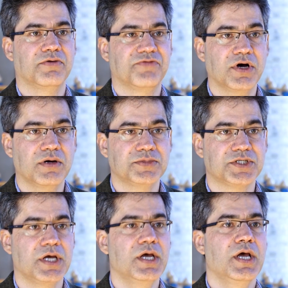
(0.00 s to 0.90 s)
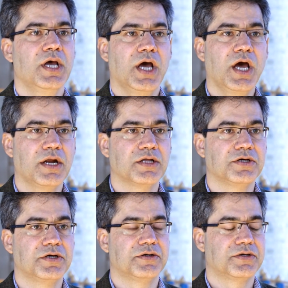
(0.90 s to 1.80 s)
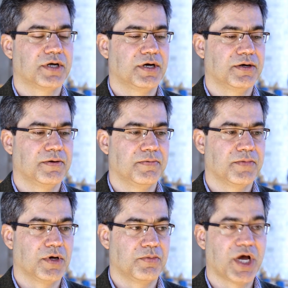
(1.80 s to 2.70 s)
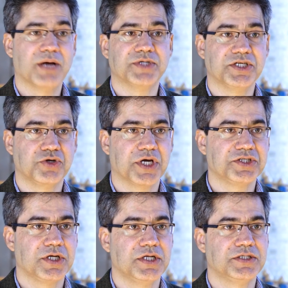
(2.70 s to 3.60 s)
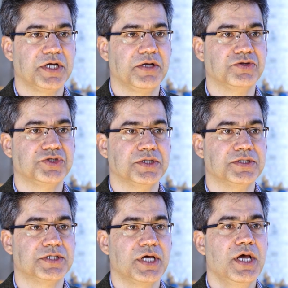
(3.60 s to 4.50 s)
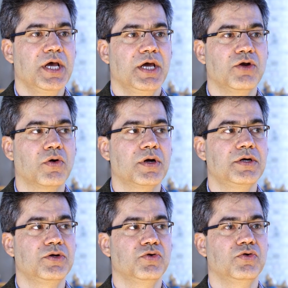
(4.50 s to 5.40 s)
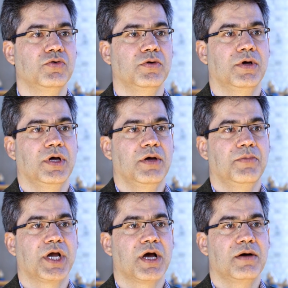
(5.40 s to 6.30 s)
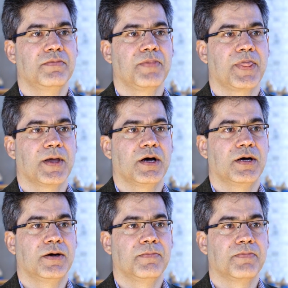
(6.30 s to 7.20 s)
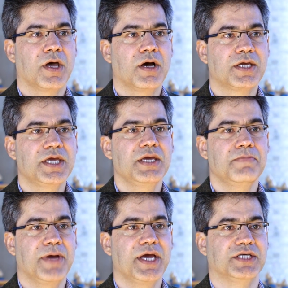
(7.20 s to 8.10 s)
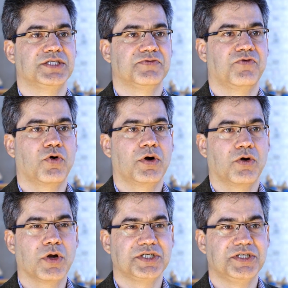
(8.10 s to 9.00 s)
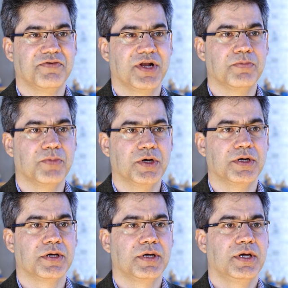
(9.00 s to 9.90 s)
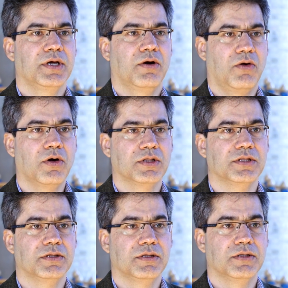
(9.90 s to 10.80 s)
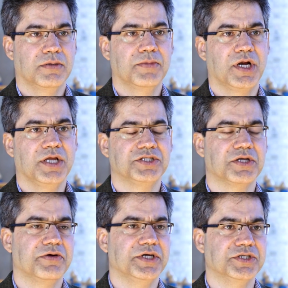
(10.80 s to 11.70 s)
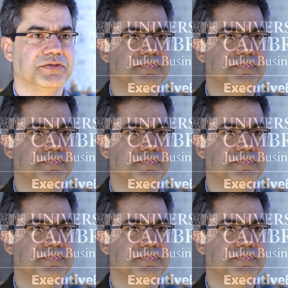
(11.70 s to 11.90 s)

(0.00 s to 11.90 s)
firms, and other perhaps educational institutions, in order to become a key base for knowledge development on the Middle Eastern region.